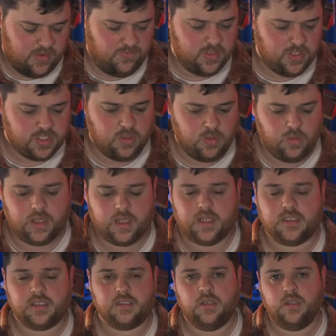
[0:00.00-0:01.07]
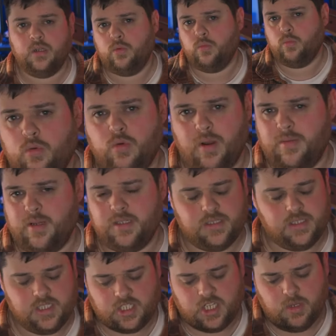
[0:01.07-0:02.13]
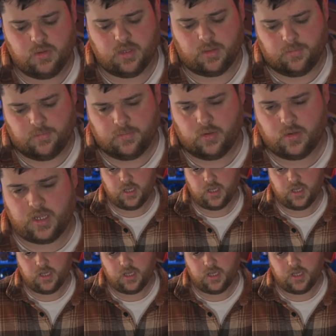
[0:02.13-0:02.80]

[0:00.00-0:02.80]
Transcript: big difference, though, is Gremlins, there's two of them.